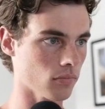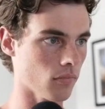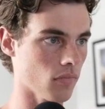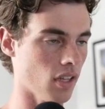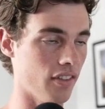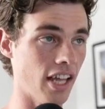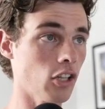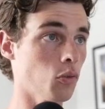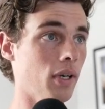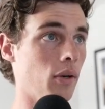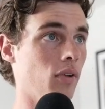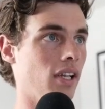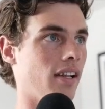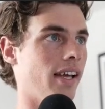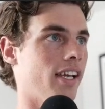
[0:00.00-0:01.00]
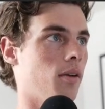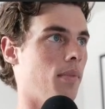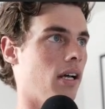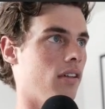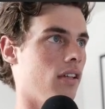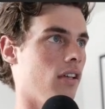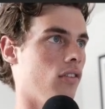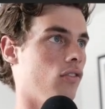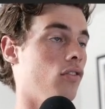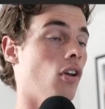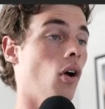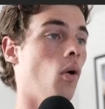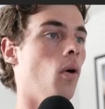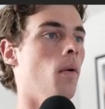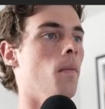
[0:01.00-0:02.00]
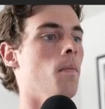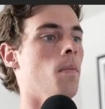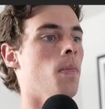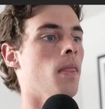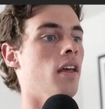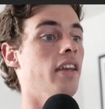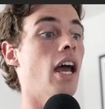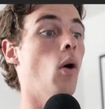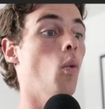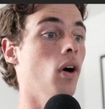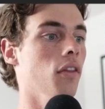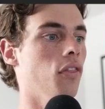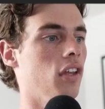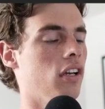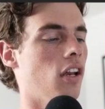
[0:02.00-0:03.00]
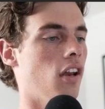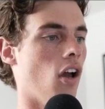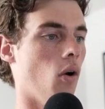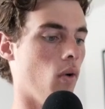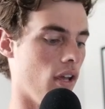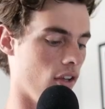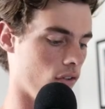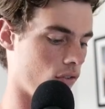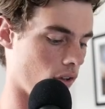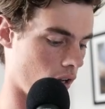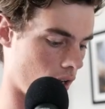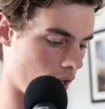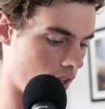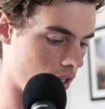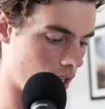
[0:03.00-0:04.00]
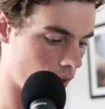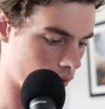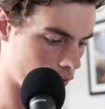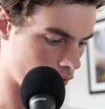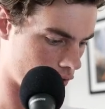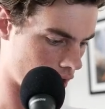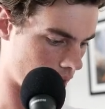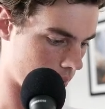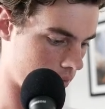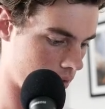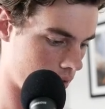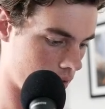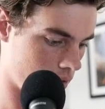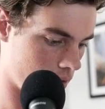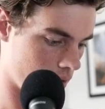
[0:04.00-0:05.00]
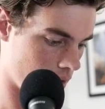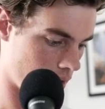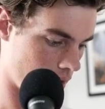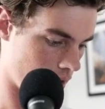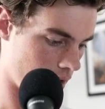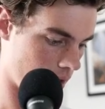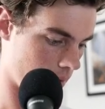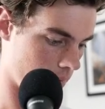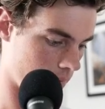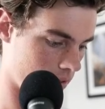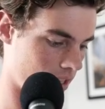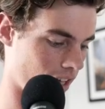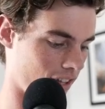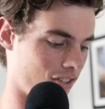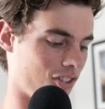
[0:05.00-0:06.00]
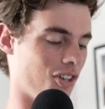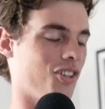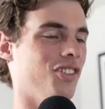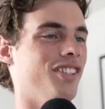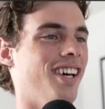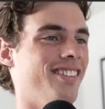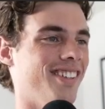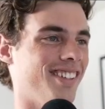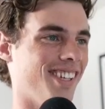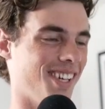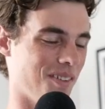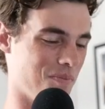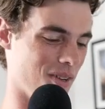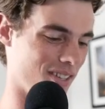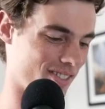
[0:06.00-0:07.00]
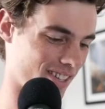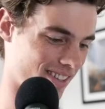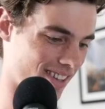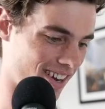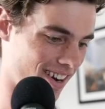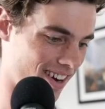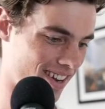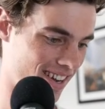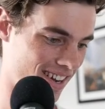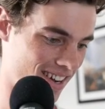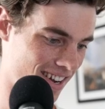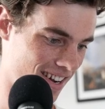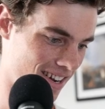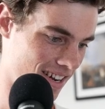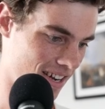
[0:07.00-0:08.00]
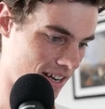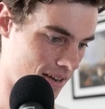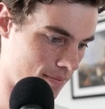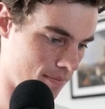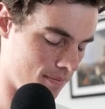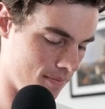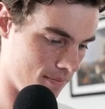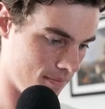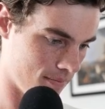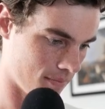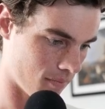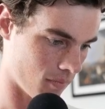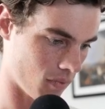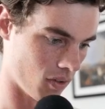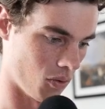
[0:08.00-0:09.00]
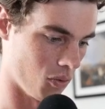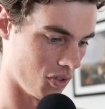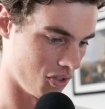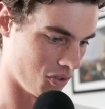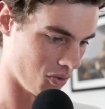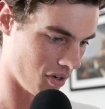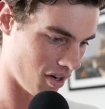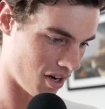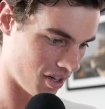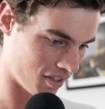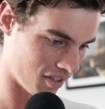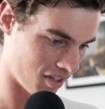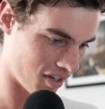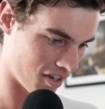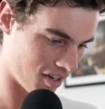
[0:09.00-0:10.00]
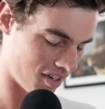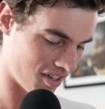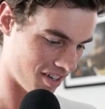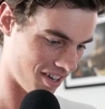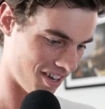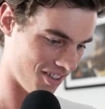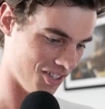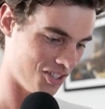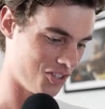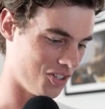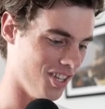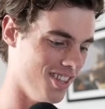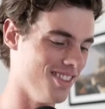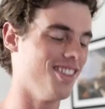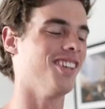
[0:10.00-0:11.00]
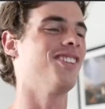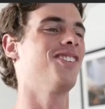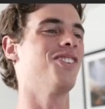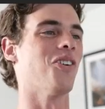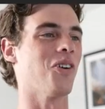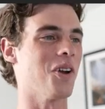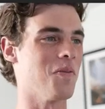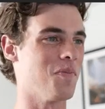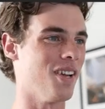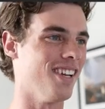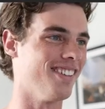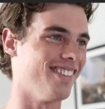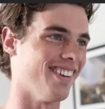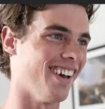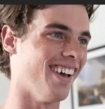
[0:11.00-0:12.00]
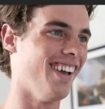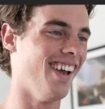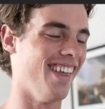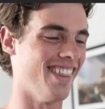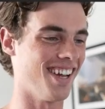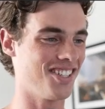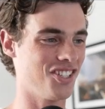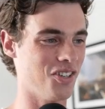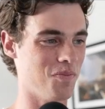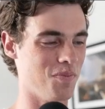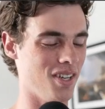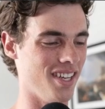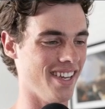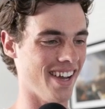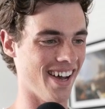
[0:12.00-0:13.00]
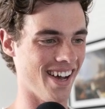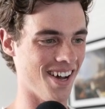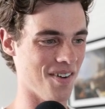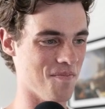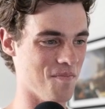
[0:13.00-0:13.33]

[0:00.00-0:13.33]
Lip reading: that's what I really like about this. So now one thing to note is in the other script, the circle does look like a pizza there, or a story octagon. The story pizza, that should be, I'll